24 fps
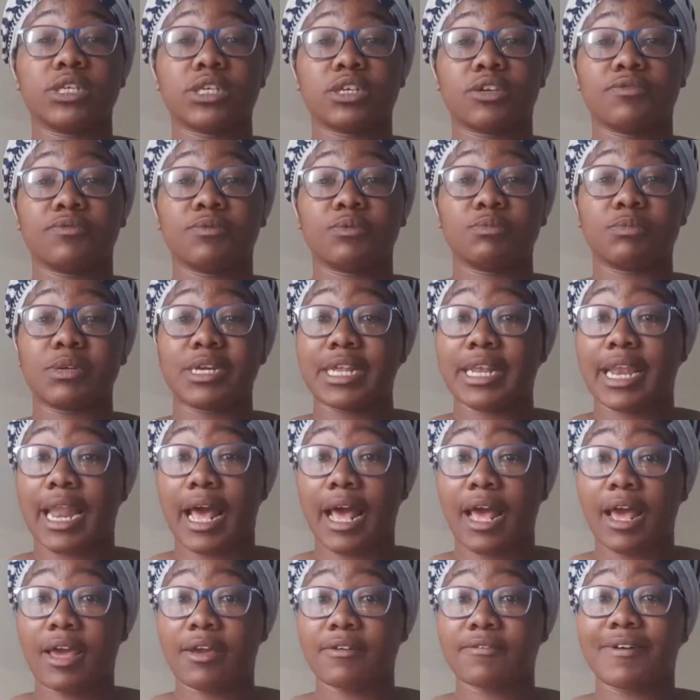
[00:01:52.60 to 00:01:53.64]
gives me
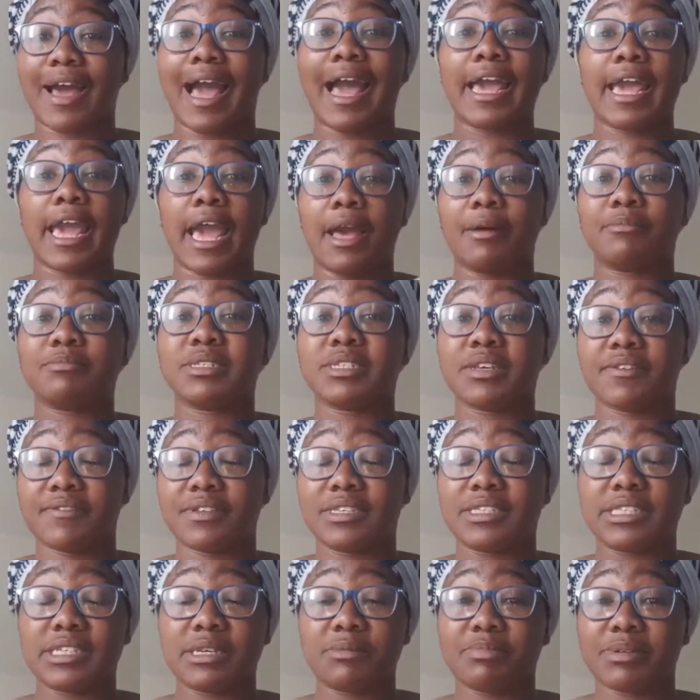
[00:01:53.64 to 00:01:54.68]
life. I am
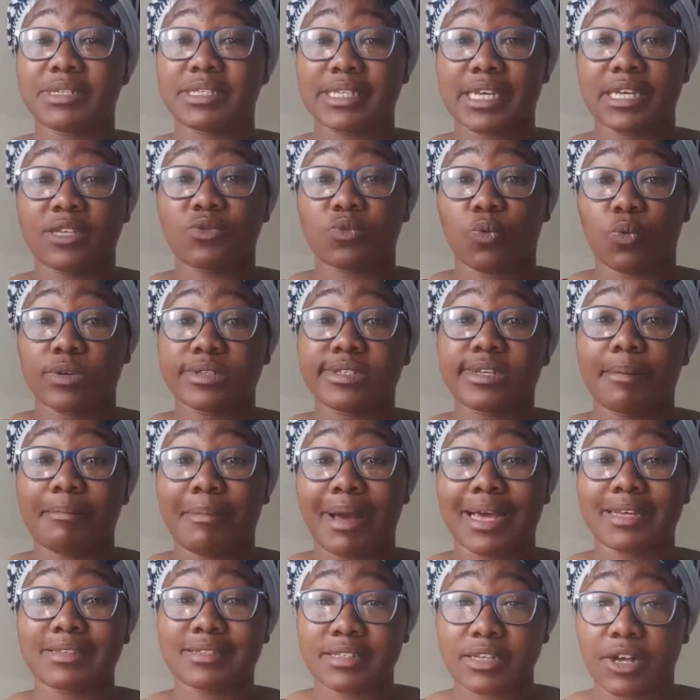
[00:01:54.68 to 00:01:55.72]
70% water
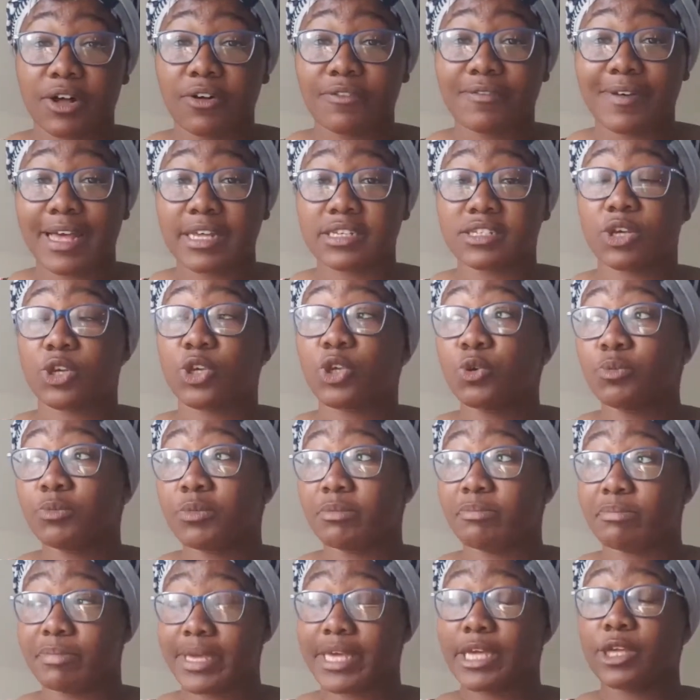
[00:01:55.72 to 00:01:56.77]
myself as a
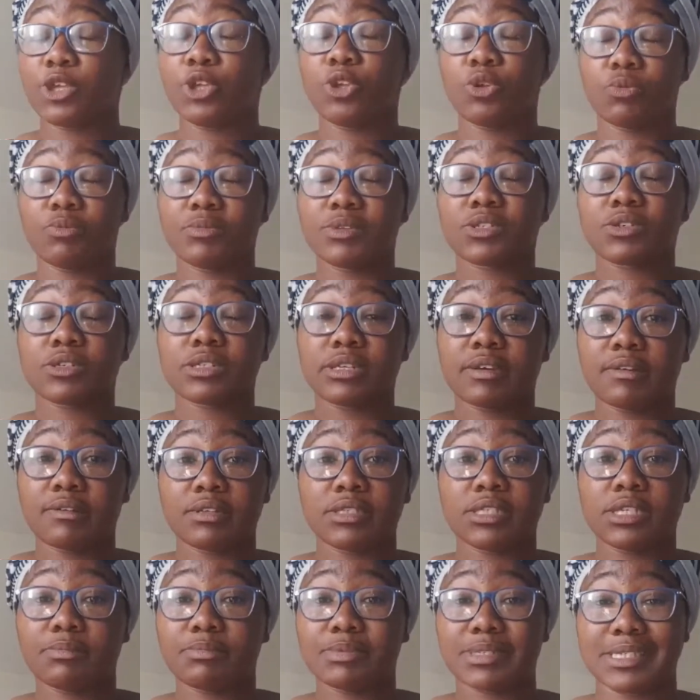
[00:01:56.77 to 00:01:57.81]
human being. Humans are
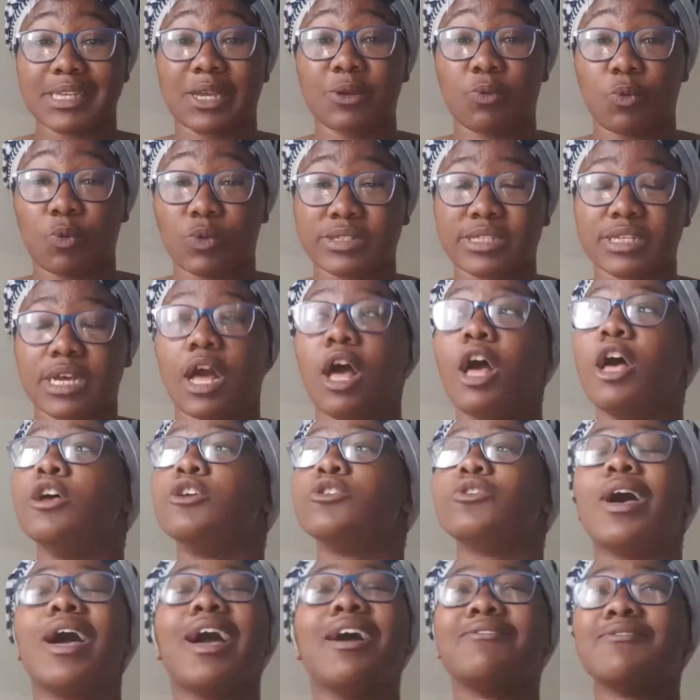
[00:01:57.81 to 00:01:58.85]
70% water.
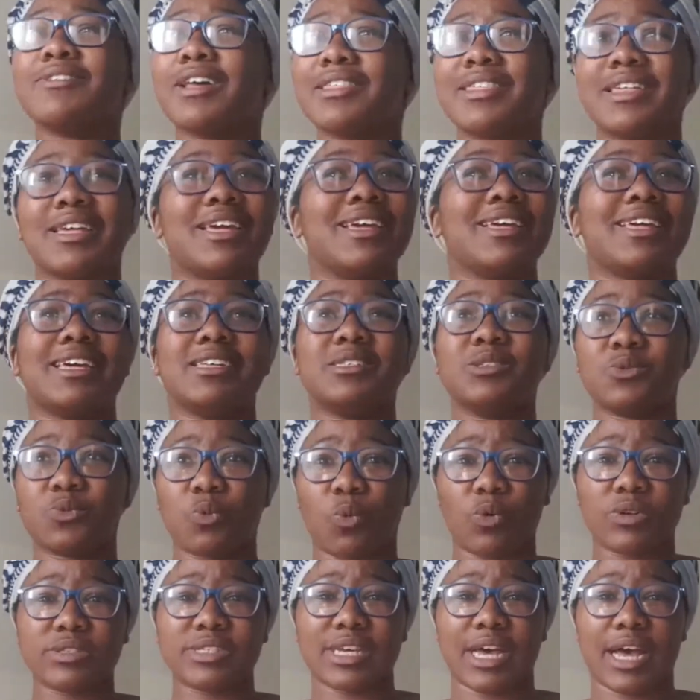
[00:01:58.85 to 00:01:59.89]
So I have nothing against
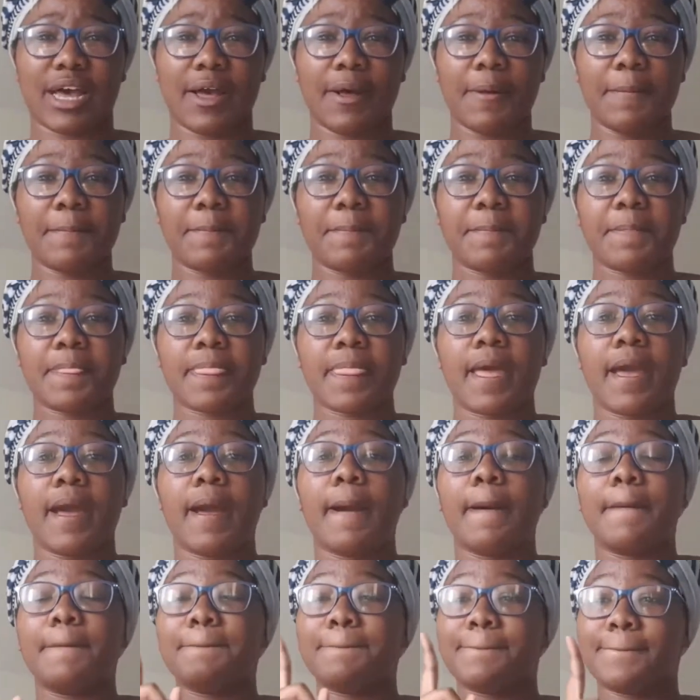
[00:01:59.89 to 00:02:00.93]
water.
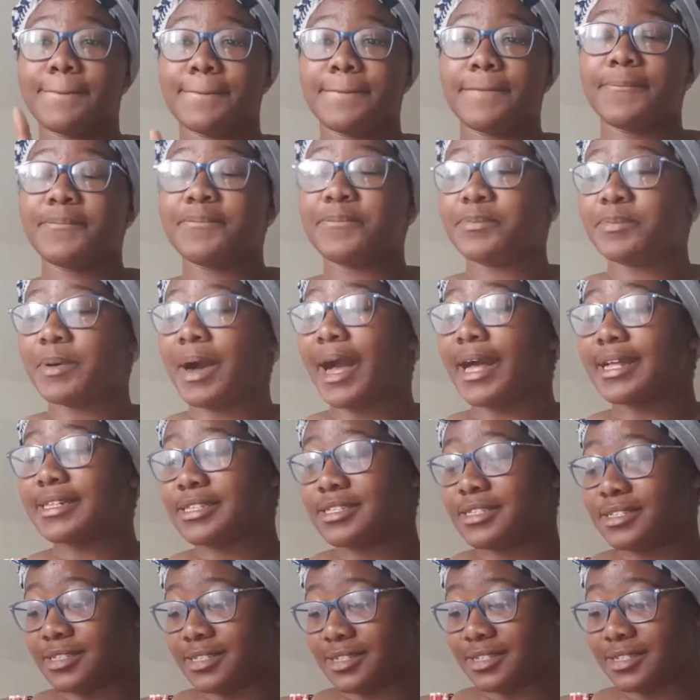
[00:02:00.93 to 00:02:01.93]
But